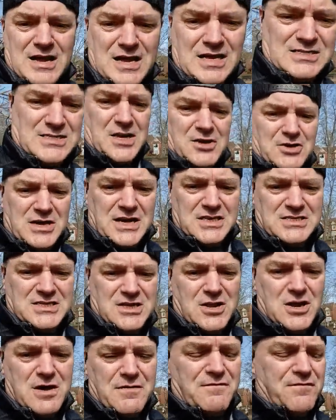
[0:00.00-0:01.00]
It's okay
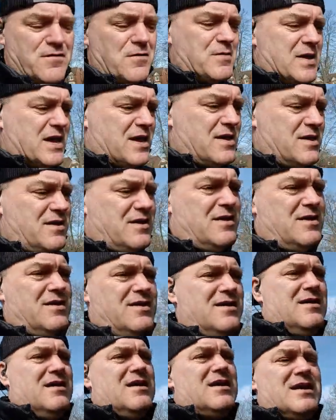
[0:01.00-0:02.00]
to learn from it.
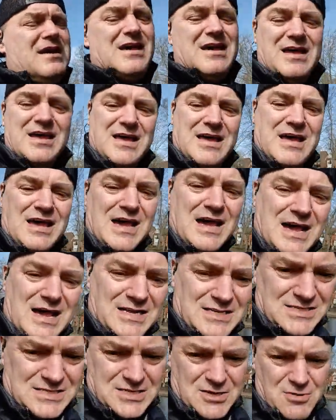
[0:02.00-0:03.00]

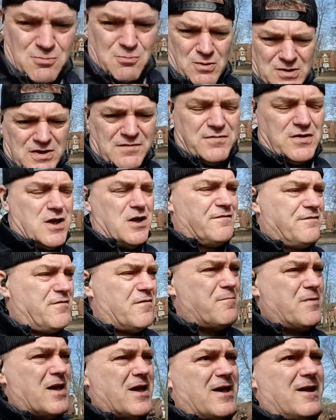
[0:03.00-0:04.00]
And when you've learned
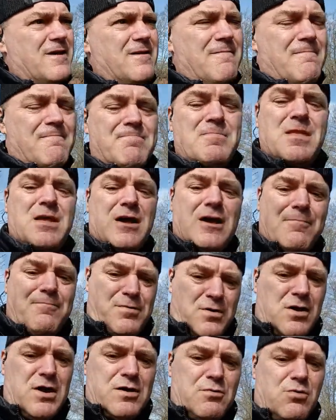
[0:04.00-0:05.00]
from it,
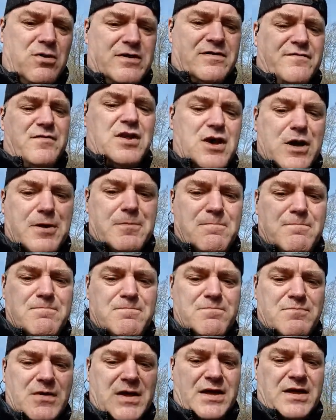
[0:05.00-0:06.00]
apply what you've learned.
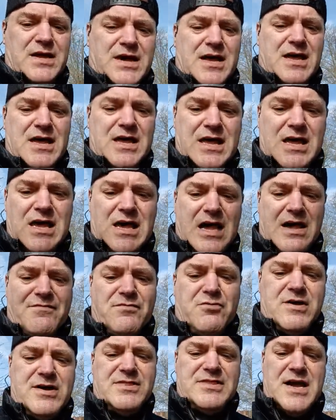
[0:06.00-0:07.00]
Okay, have
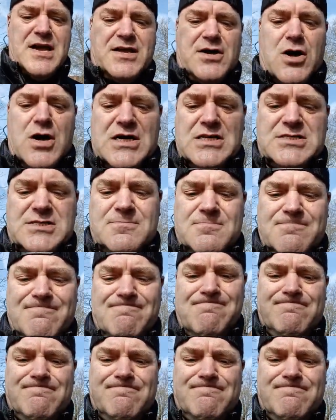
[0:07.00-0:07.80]
a great day, guys.